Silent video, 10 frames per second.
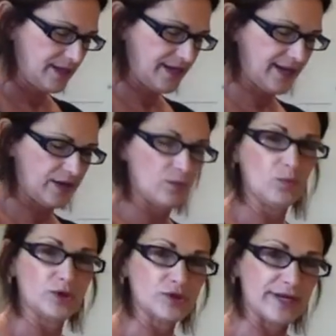cake,
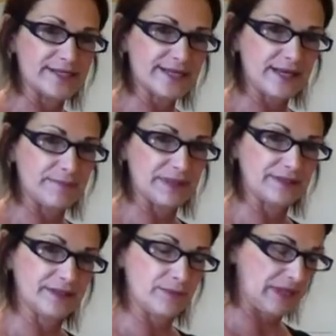and we're trying to keep
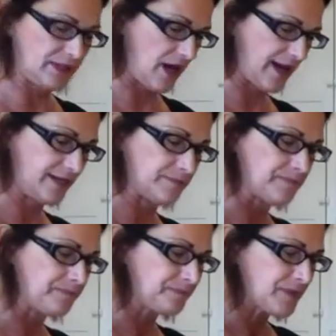it a little bit light.
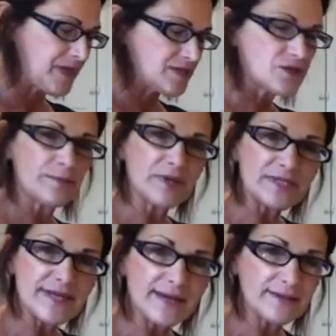So I'm
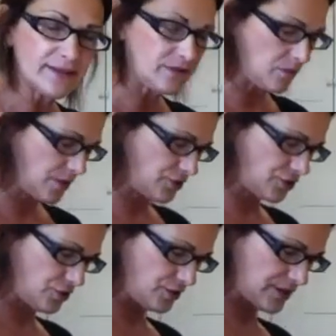going to take a little
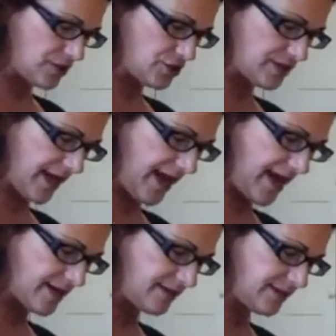orange juice and just
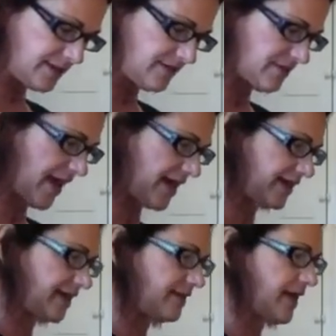add a little of
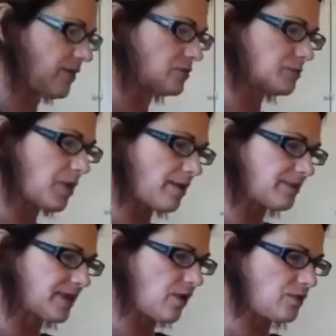that in. That was
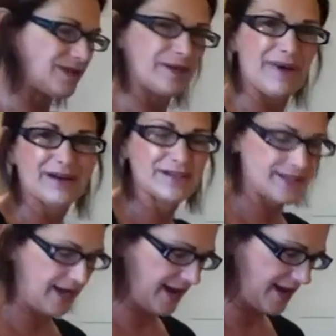probably only about a
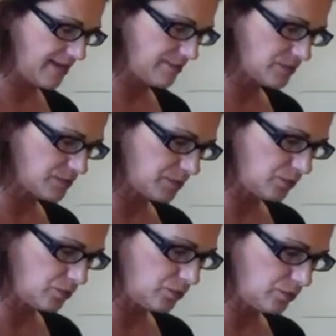
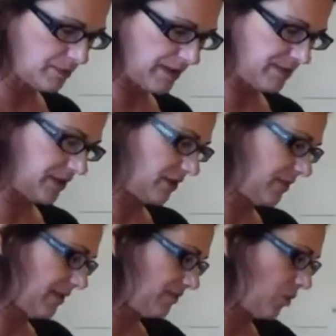tablespoon, maybe a
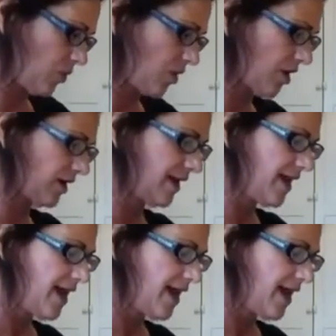little bit more.